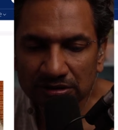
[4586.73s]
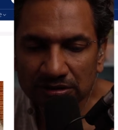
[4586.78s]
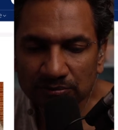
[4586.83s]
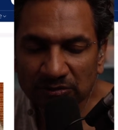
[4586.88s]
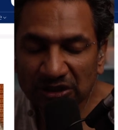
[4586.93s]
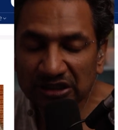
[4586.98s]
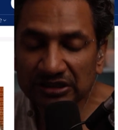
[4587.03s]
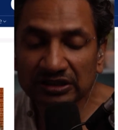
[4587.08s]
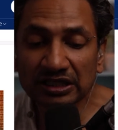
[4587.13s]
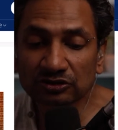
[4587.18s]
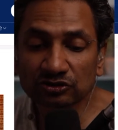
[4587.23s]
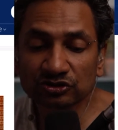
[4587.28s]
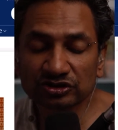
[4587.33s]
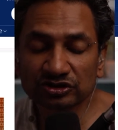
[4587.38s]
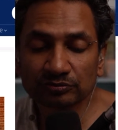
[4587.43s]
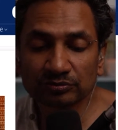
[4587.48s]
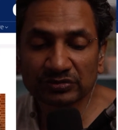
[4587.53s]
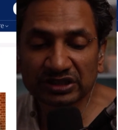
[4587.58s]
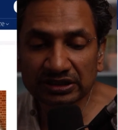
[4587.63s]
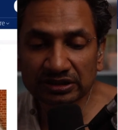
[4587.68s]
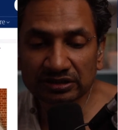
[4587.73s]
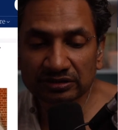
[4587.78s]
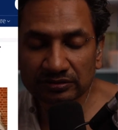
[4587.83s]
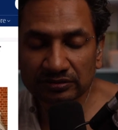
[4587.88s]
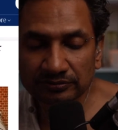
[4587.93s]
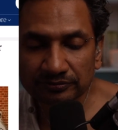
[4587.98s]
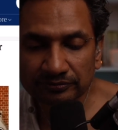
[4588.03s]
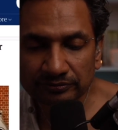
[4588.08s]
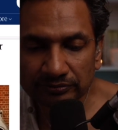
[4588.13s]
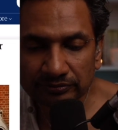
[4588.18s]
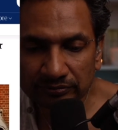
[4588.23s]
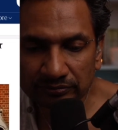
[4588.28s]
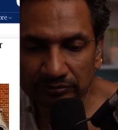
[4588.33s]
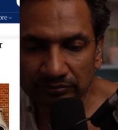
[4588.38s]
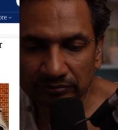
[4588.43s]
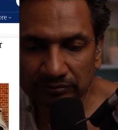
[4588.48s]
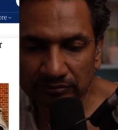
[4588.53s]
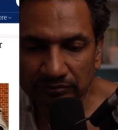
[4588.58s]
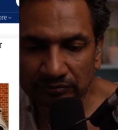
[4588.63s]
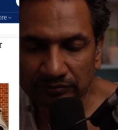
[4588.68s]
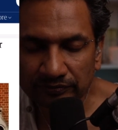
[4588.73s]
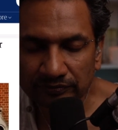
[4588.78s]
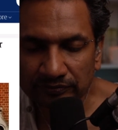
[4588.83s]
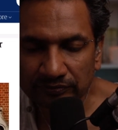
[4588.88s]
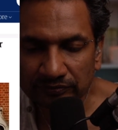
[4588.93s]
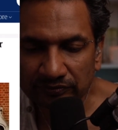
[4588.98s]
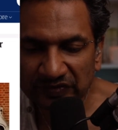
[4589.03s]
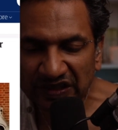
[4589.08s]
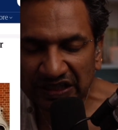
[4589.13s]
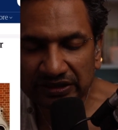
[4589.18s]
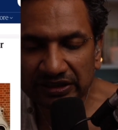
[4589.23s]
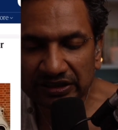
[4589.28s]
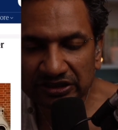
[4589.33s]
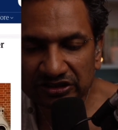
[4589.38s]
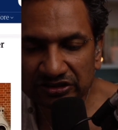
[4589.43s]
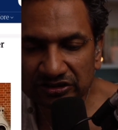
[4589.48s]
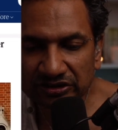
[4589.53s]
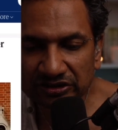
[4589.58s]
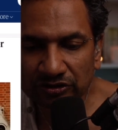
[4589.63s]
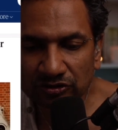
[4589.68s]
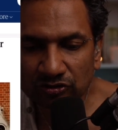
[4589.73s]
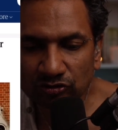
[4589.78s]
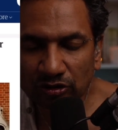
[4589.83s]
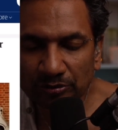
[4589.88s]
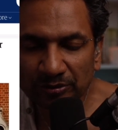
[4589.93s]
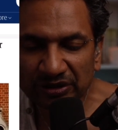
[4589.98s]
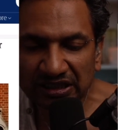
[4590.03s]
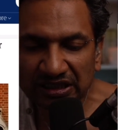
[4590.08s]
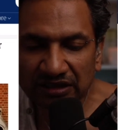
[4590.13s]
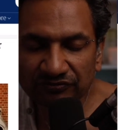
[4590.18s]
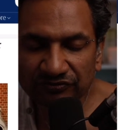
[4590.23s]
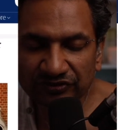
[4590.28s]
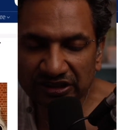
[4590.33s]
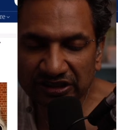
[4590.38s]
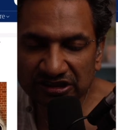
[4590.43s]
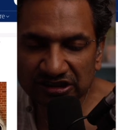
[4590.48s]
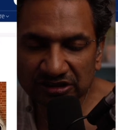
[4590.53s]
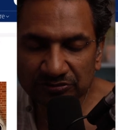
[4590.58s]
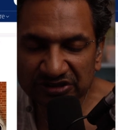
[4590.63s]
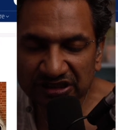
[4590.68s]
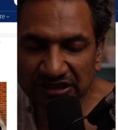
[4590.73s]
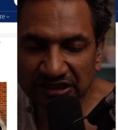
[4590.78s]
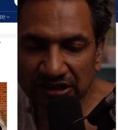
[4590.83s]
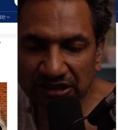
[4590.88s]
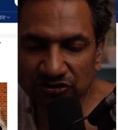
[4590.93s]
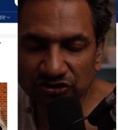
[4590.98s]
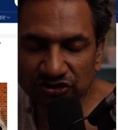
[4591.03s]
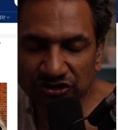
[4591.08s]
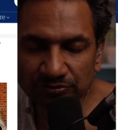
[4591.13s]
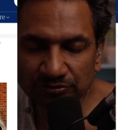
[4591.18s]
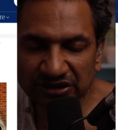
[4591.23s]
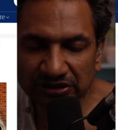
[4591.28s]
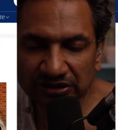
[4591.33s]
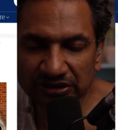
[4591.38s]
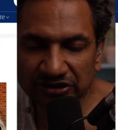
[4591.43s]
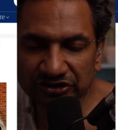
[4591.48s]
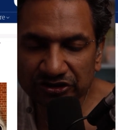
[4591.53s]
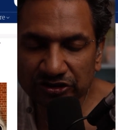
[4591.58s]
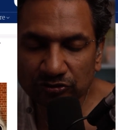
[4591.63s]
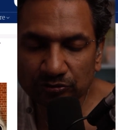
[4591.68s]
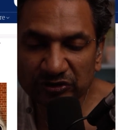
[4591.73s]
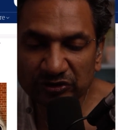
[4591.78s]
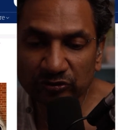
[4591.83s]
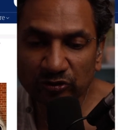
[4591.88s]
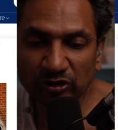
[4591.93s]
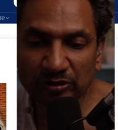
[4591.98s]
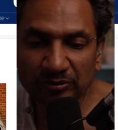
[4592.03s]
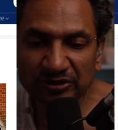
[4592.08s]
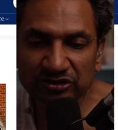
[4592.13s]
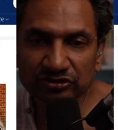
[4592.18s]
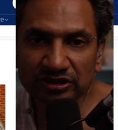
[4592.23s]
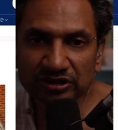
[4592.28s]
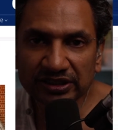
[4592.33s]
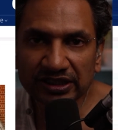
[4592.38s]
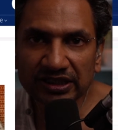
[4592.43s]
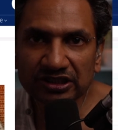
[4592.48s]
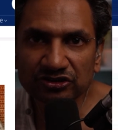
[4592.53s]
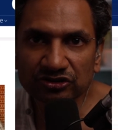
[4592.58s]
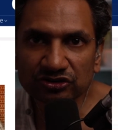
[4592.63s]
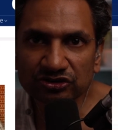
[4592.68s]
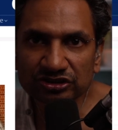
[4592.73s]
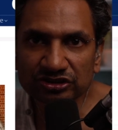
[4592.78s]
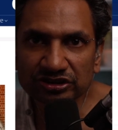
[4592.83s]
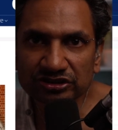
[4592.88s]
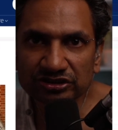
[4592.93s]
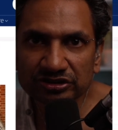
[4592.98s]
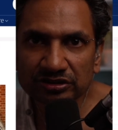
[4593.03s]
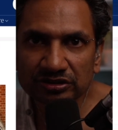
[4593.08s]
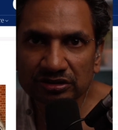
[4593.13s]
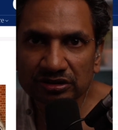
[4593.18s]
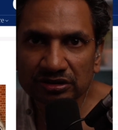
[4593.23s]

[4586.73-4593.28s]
But that doesn't mean that these young women aren't victims, and that doesn't mean these young women shouldn't get justice.